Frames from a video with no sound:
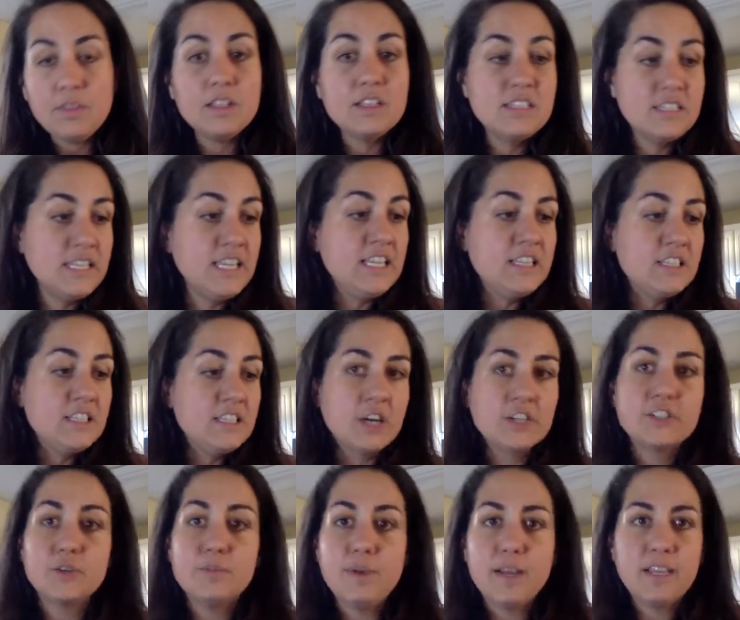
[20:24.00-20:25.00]
seen
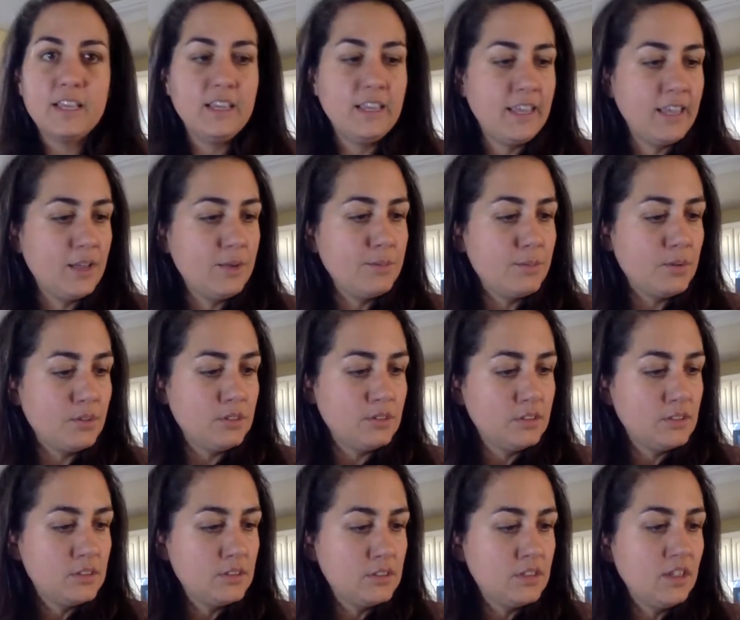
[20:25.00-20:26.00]
Dr. Becky
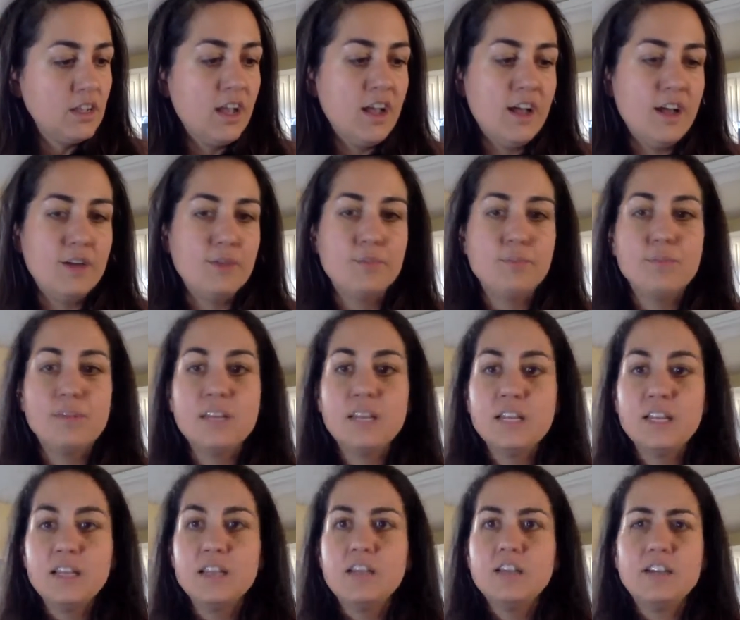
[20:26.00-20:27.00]
Campbell. Oh,
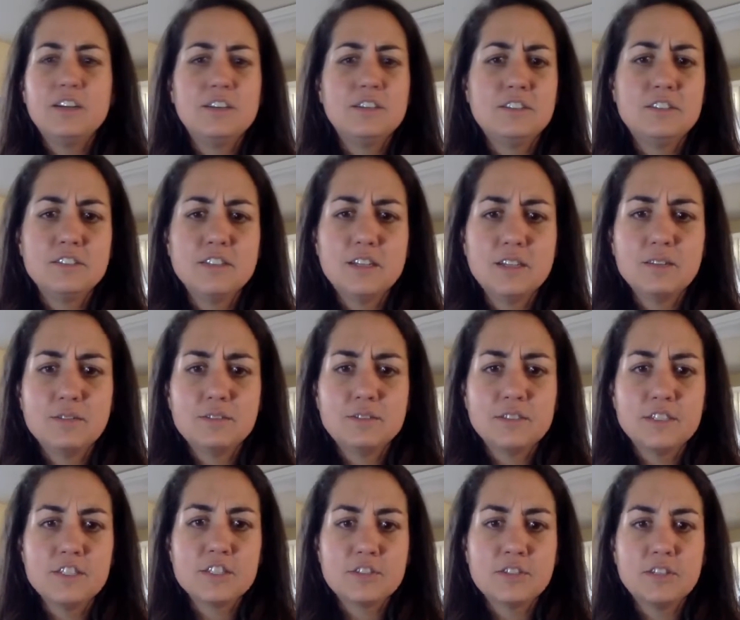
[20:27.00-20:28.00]
hold on.
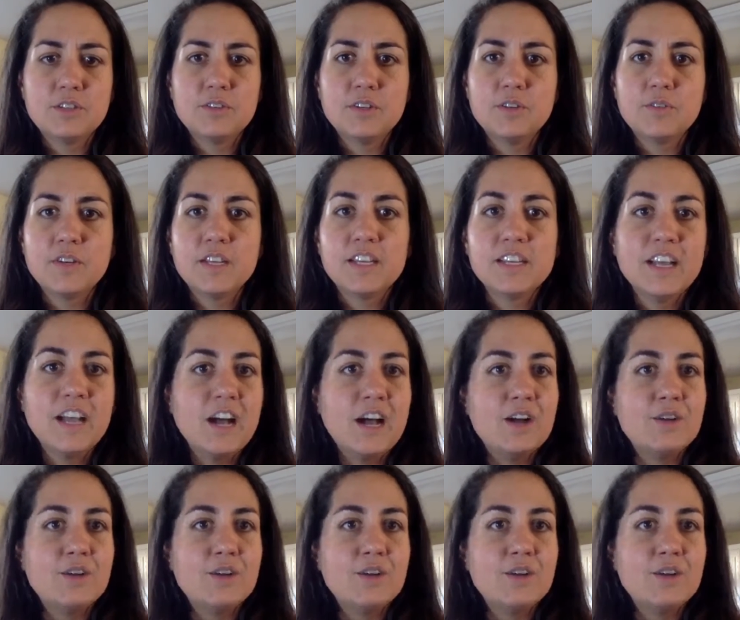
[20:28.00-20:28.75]
My screen went away.